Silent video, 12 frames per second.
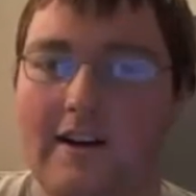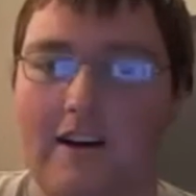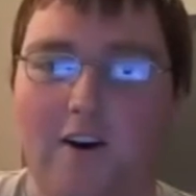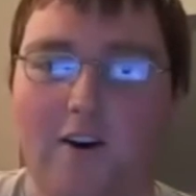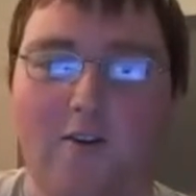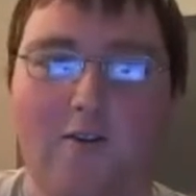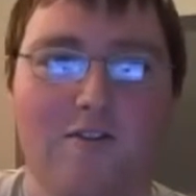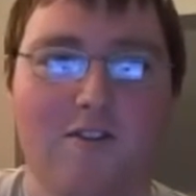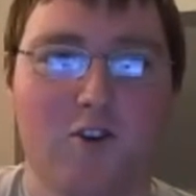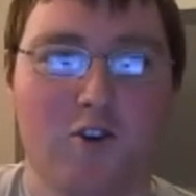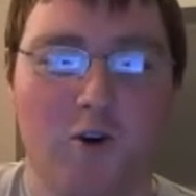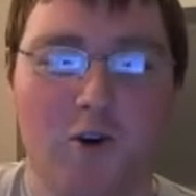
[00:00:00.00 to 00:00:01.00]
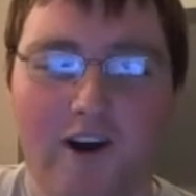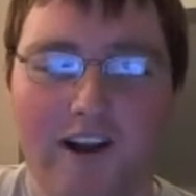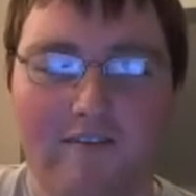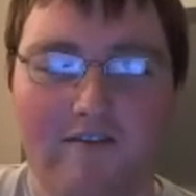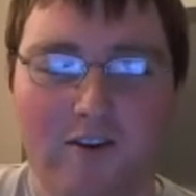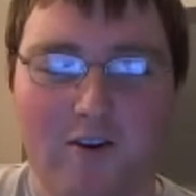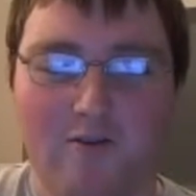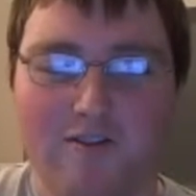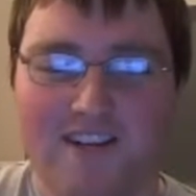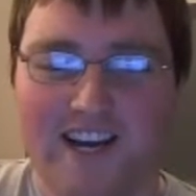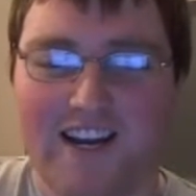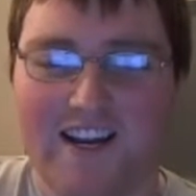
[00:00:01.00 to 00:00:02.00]
Oh, the joy of new
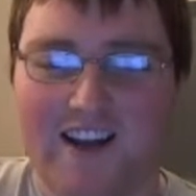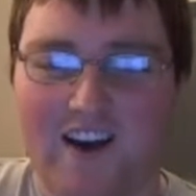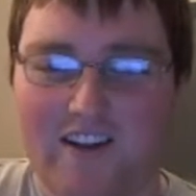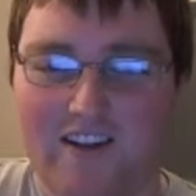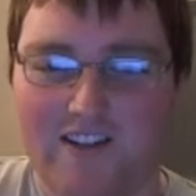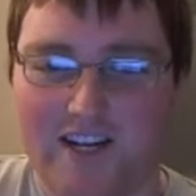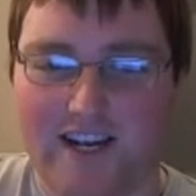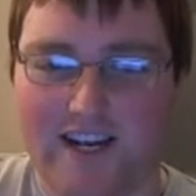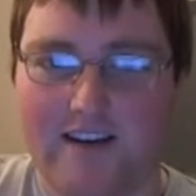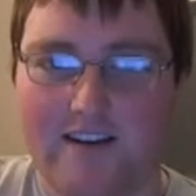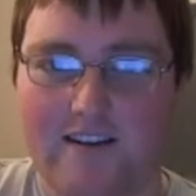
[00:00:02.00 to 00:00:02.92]
technology.